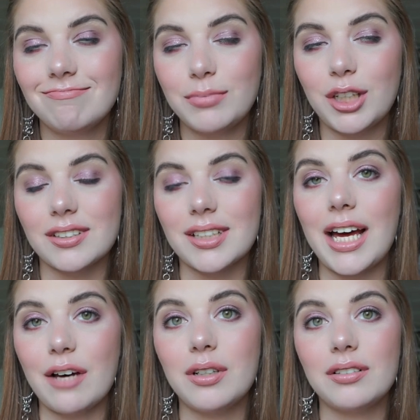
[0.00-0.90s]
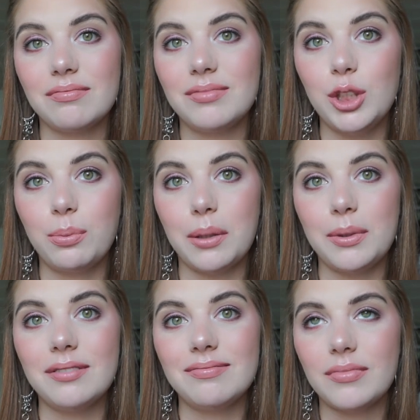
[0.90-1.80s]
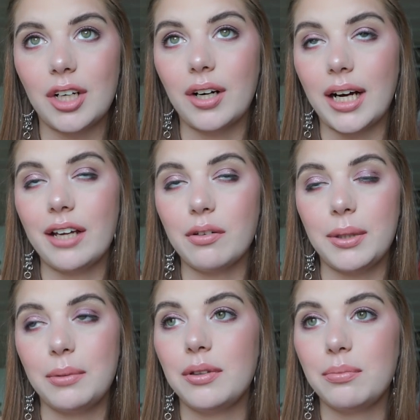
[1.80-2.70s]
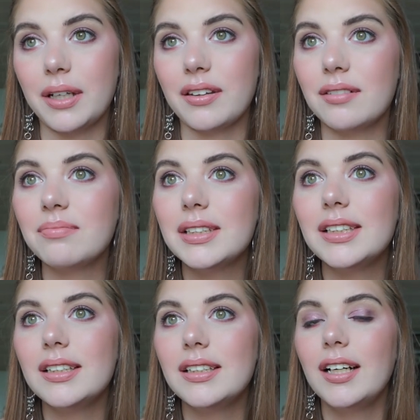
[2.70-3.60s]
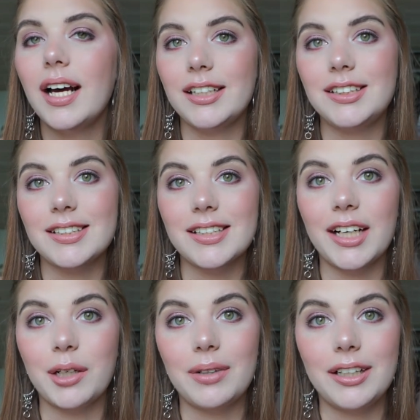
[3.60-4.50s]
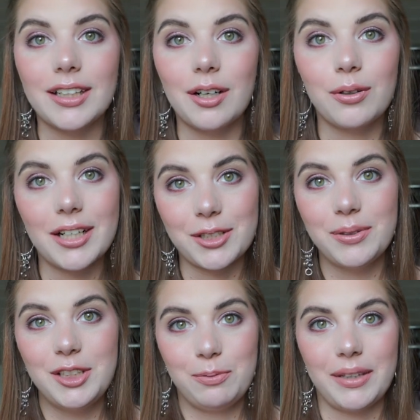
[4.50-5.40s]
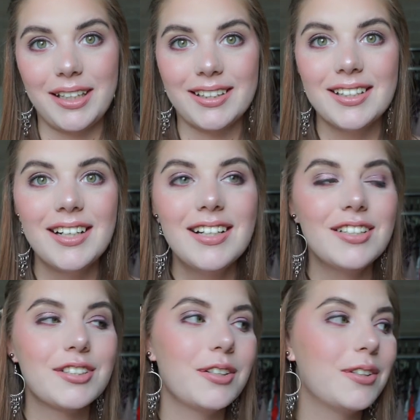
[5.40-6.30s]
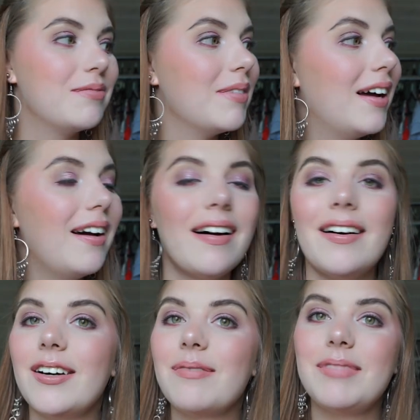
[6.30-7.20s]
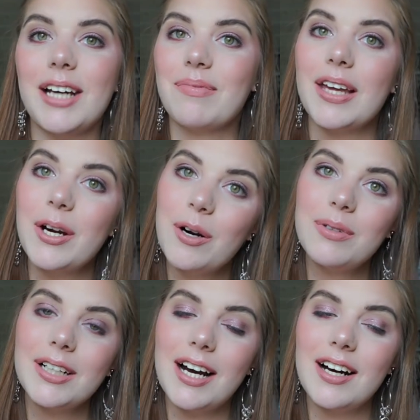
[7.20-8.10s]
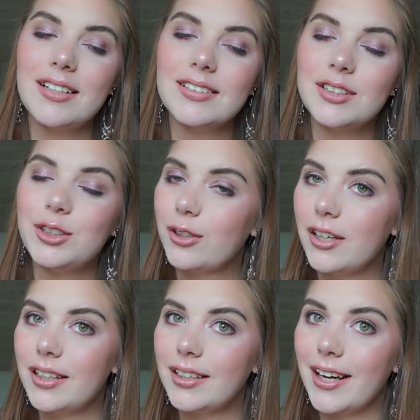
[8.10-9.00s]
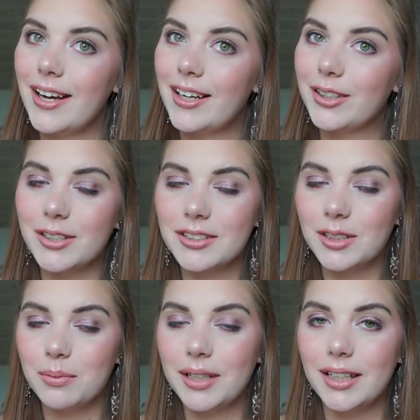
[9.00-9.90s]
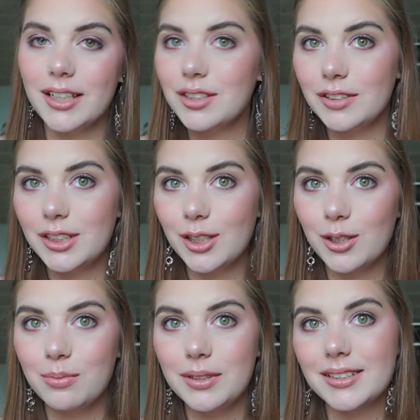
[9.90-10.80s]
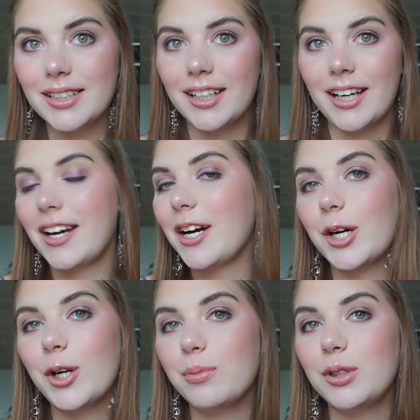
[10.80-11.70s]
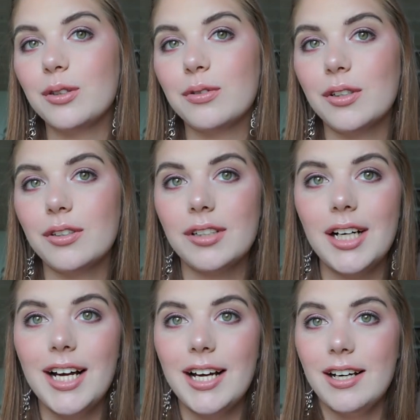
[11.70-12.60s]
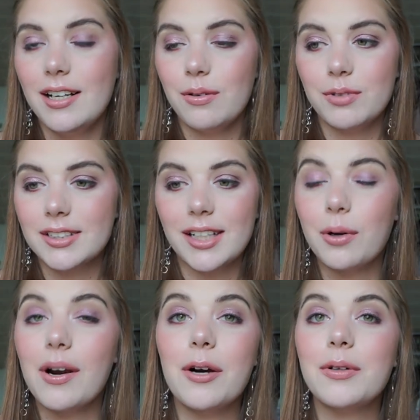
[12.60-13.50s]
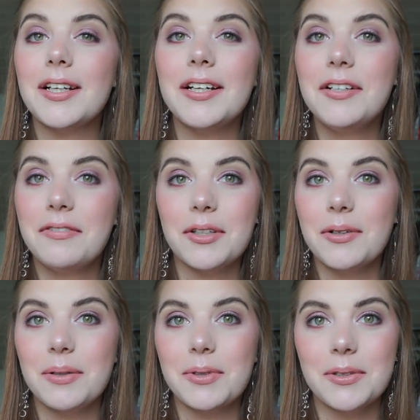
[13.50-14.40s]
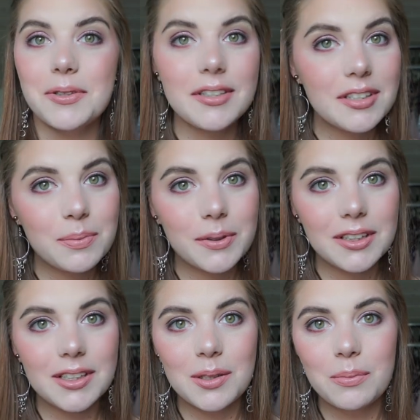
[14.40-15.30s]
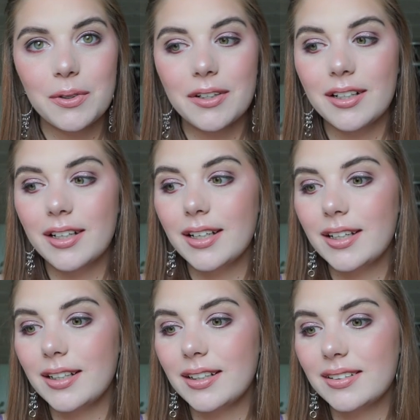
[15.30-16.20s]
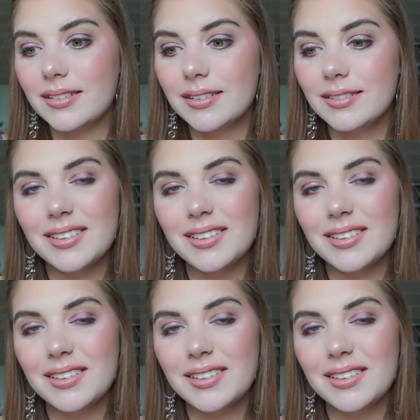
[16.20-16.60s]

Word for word: because I have a new baby. I have a baby by then and she is kicking right now as we speak. So um, yeah, I hope you guys enjoyed and until my next video, please take care. I hope you will stick around even though I'm not doing this project anymore and